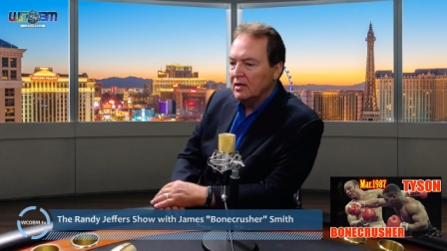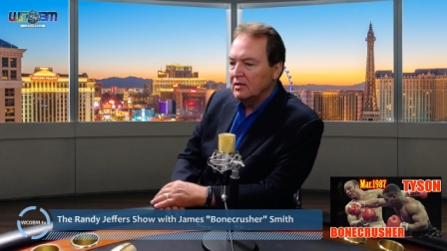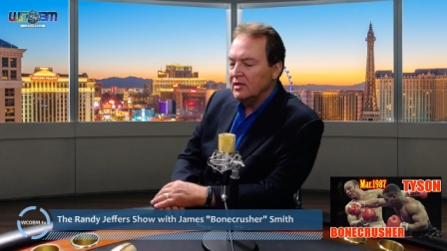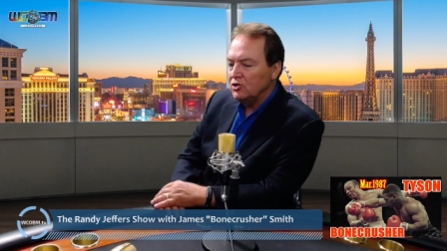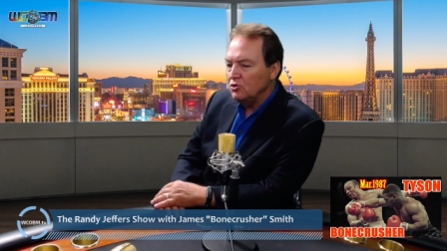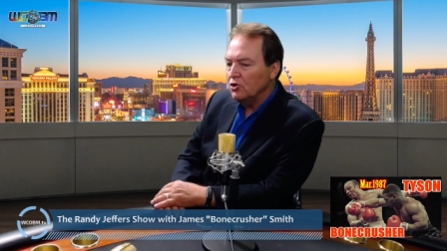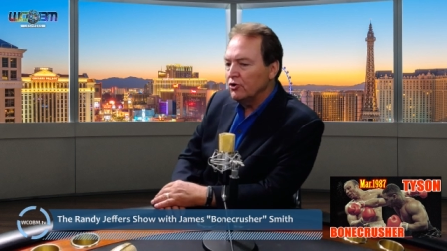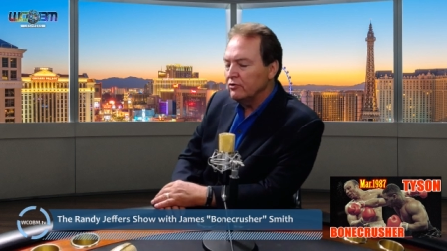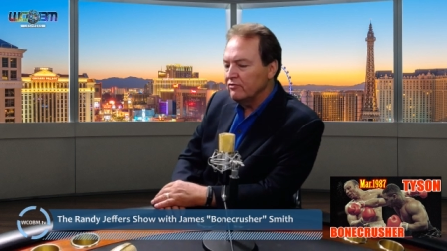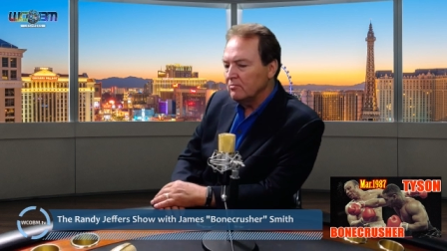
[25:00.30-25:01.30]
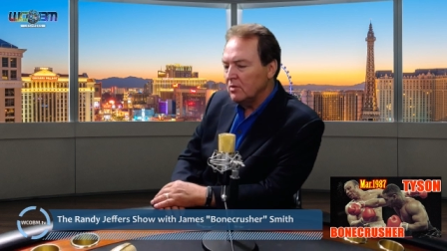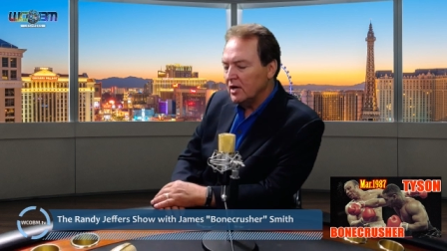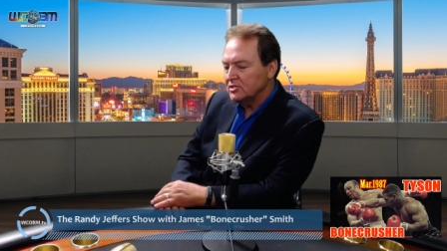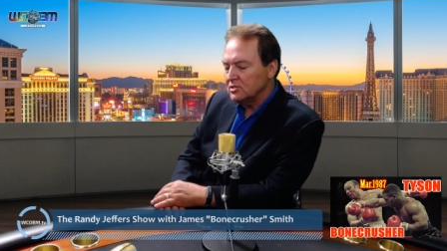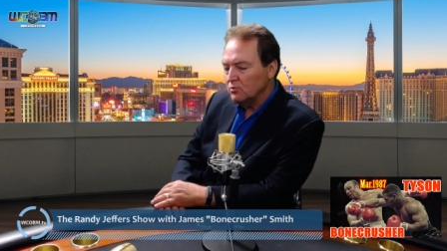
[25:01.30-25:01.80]
that you learned from
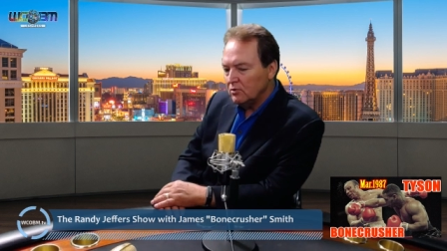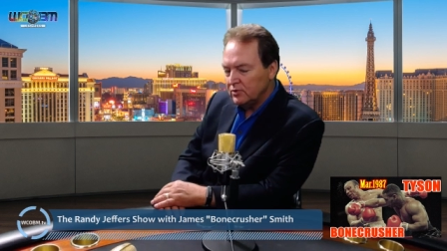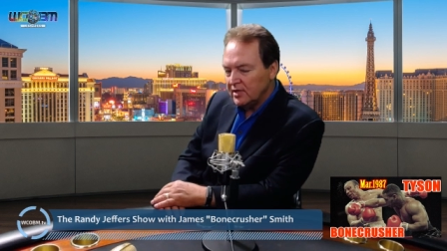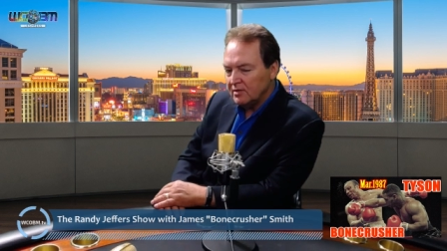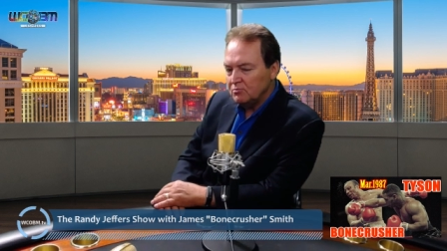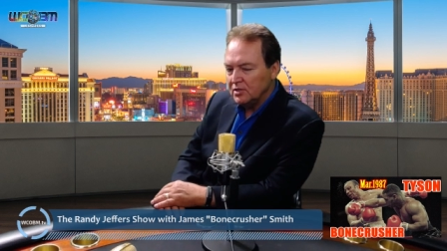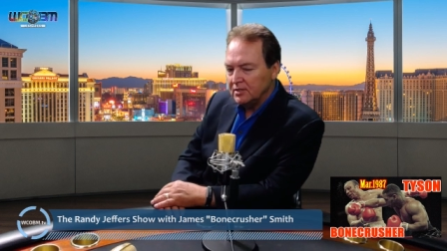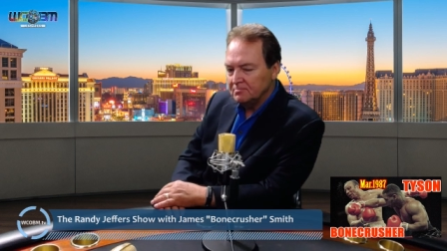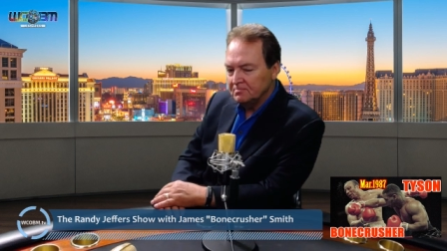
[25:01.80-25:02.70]
boxing, what would that be?